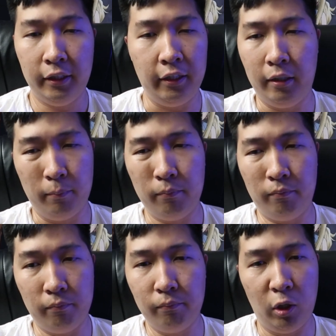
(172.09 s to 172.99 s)
And then
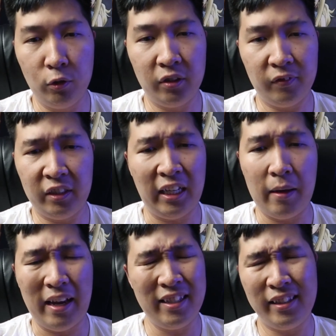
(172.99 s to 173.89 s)
most of the
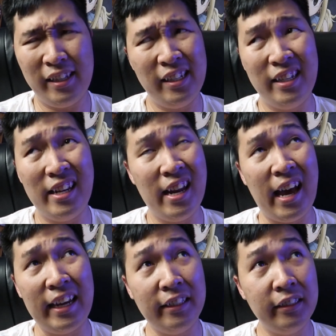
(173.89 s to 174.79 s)
time, I say
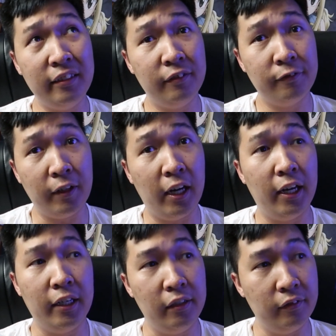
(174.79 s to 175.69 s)

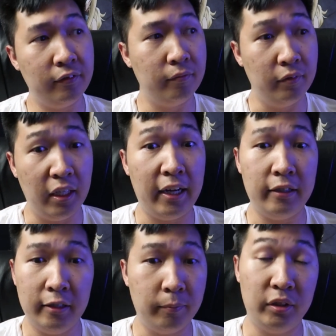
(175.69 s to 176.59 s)

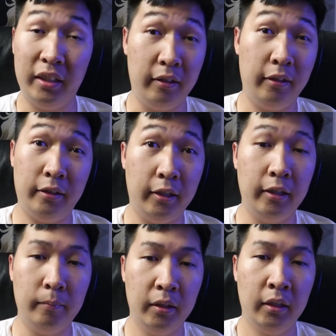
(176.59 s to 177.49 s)
90% of the
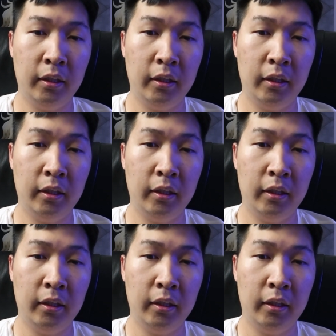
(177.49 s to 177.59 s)
time,